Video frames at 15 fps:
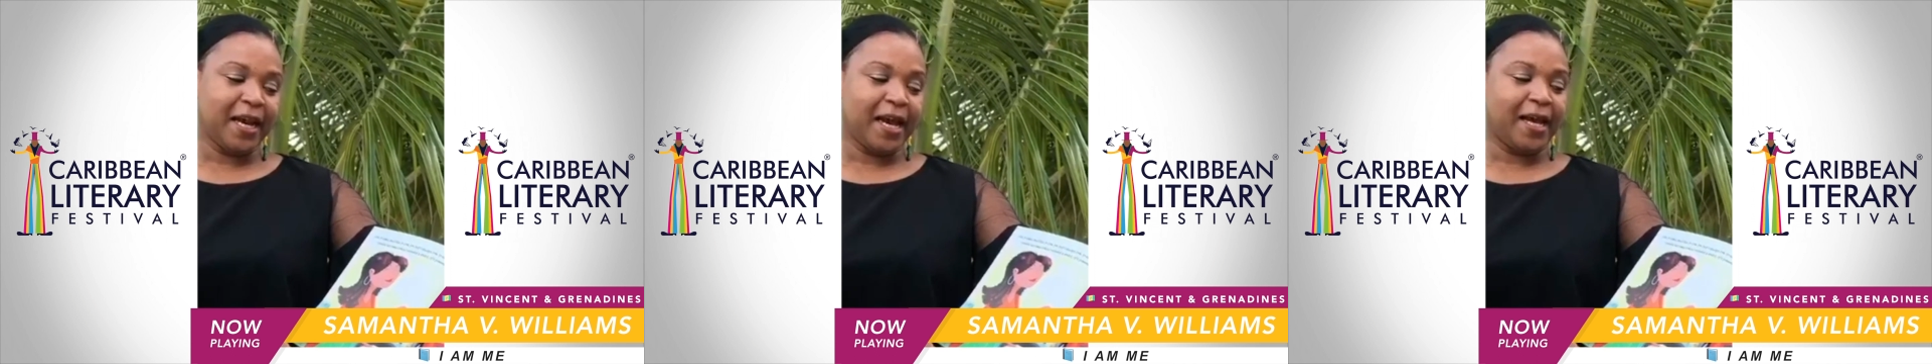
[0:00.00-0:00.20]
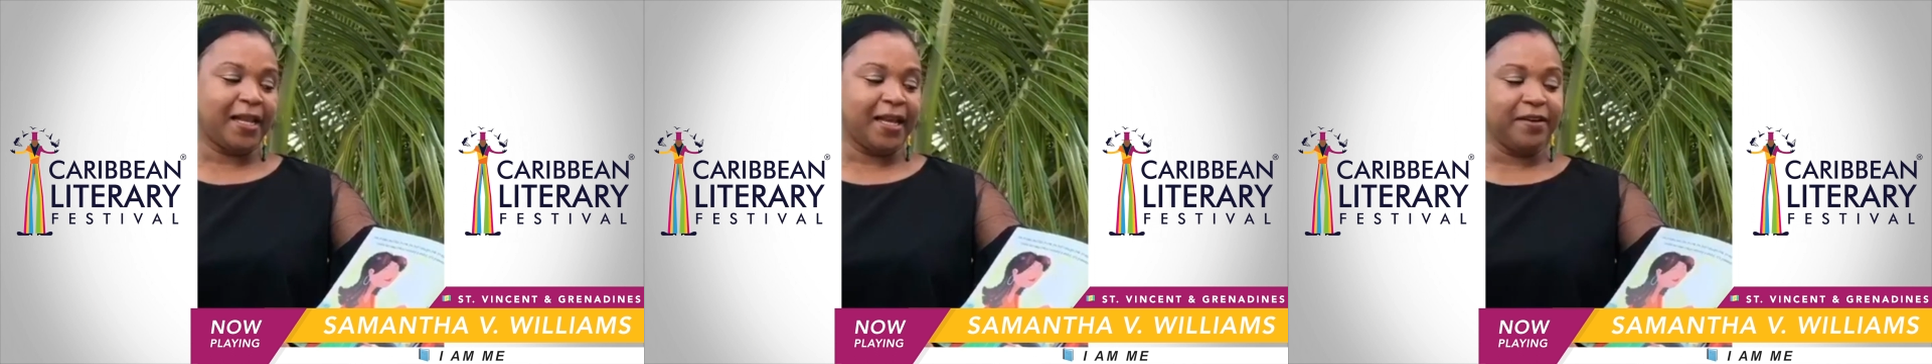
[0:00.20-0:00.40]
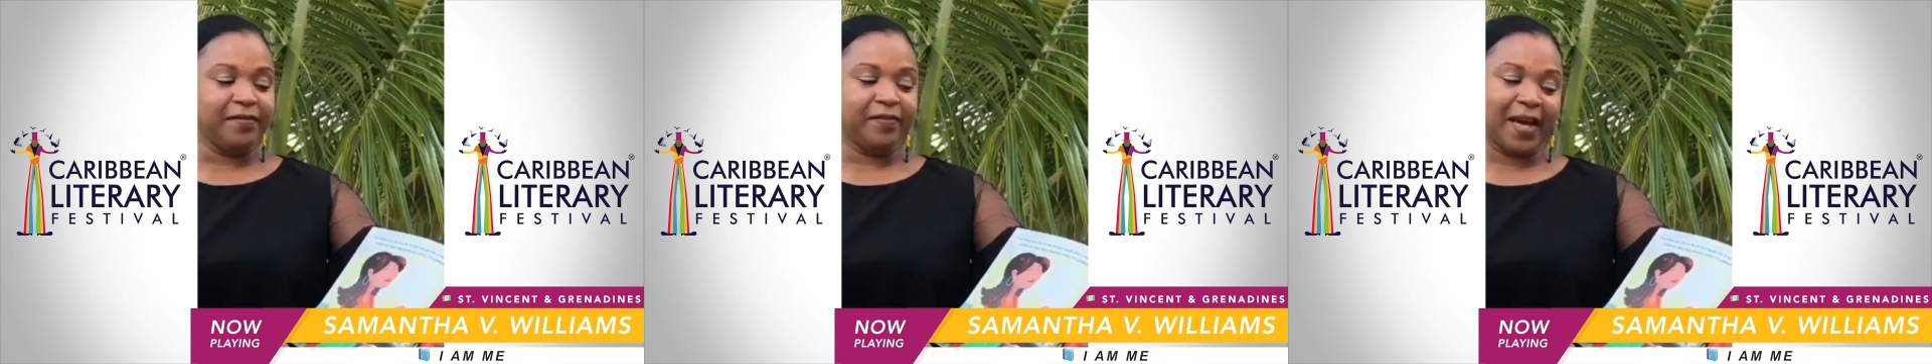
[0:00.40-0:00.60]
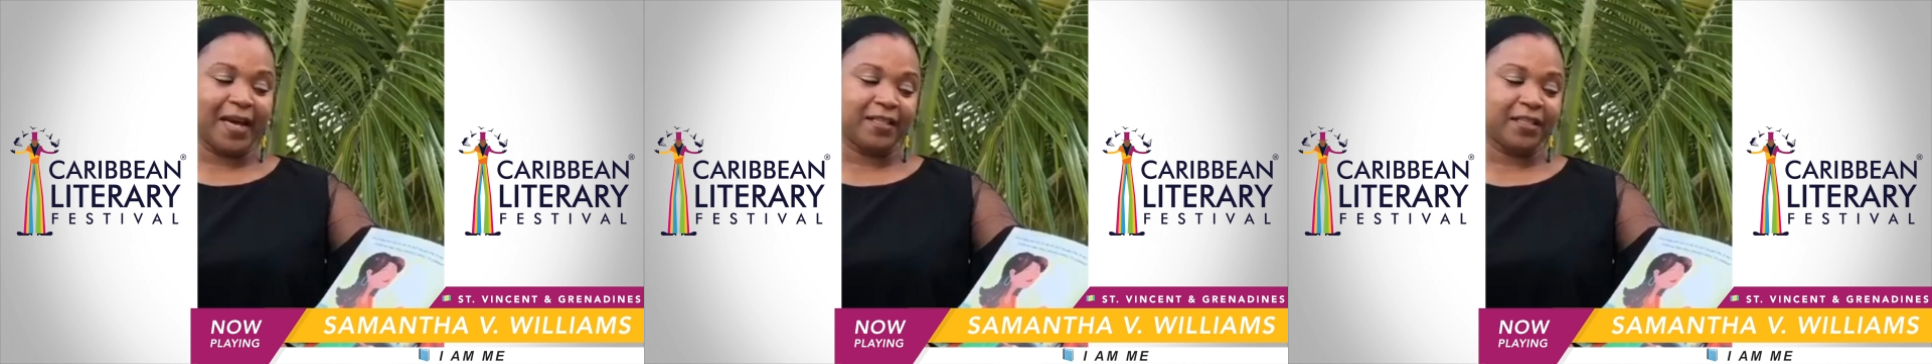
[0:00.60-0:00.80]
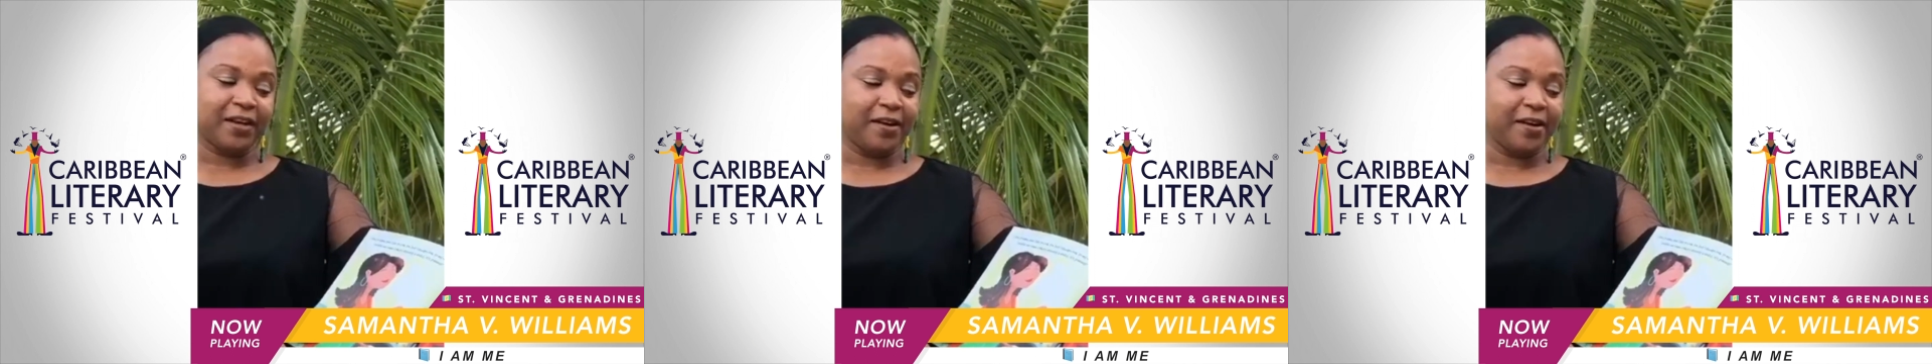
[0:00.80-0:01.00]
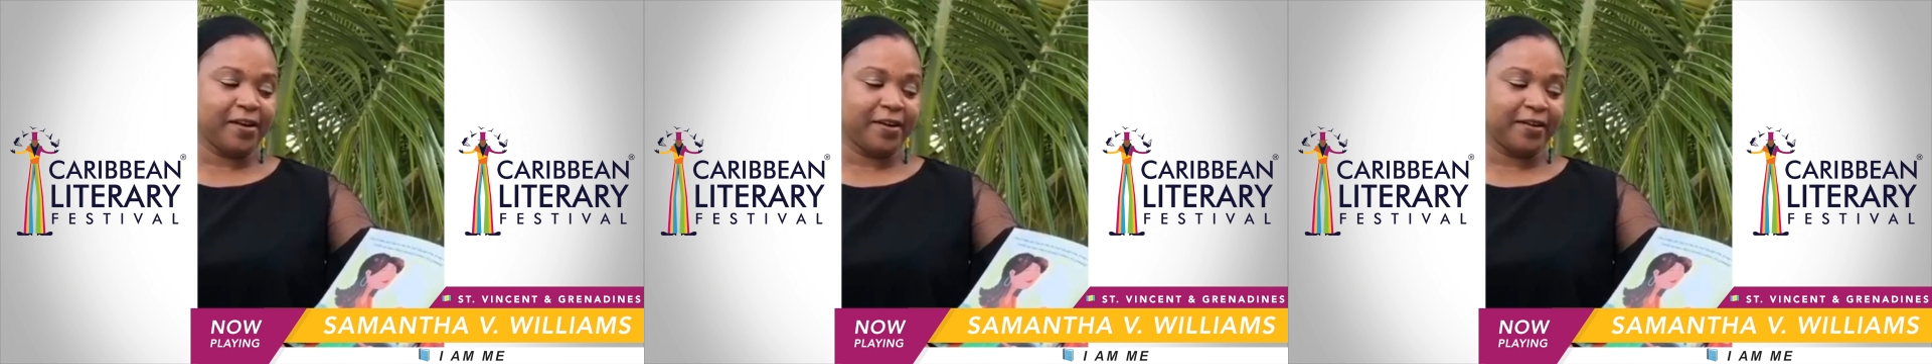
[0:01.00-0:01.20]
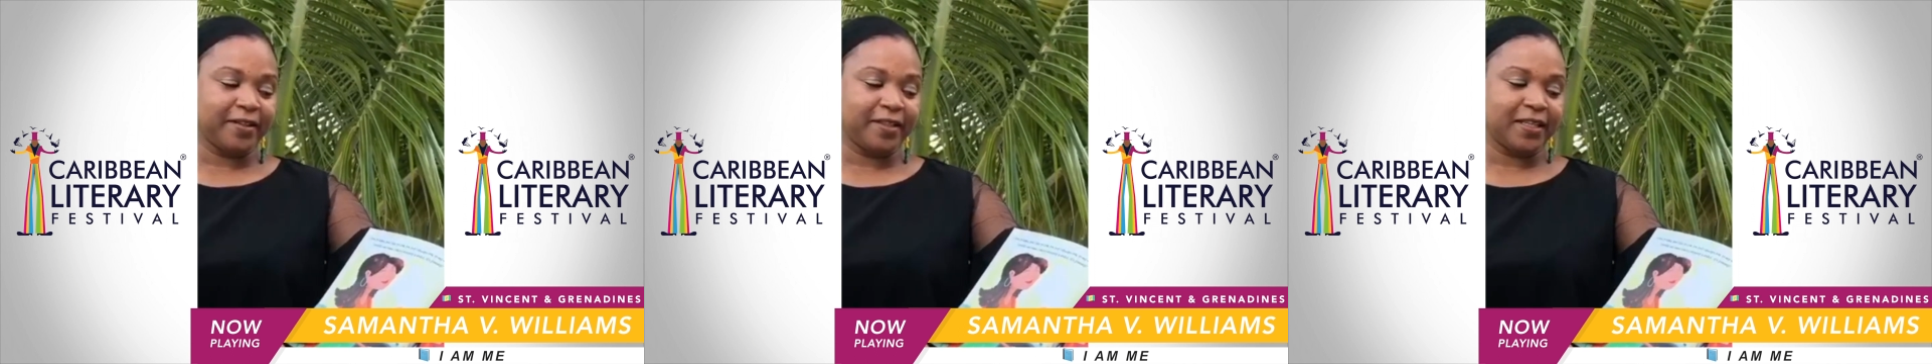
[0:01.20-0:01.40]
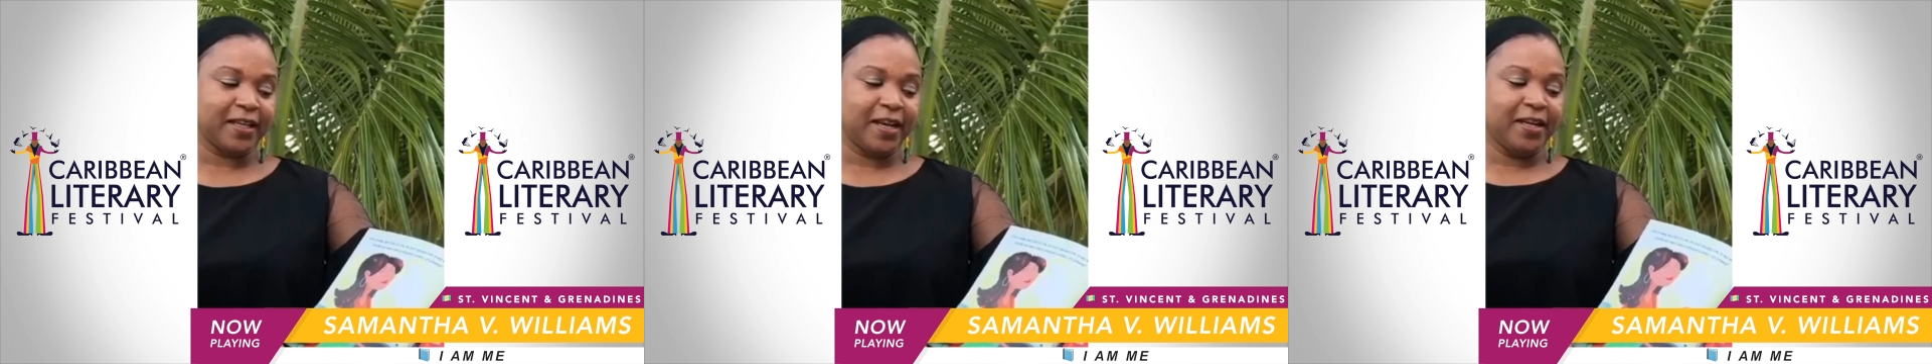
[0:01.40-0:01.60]
I like fast
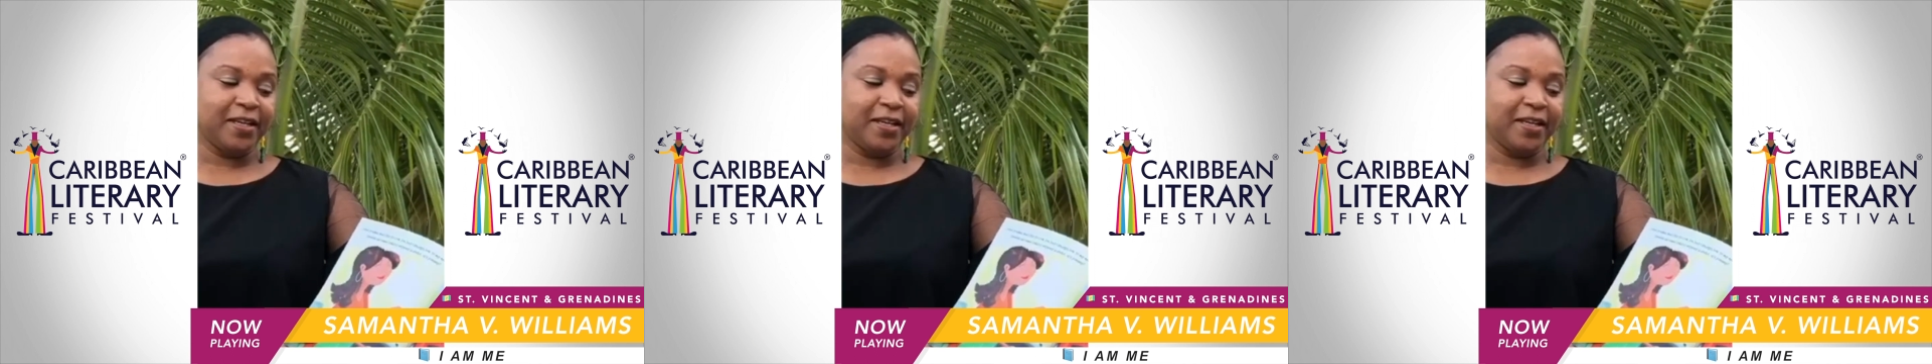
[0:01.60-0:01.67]
cars.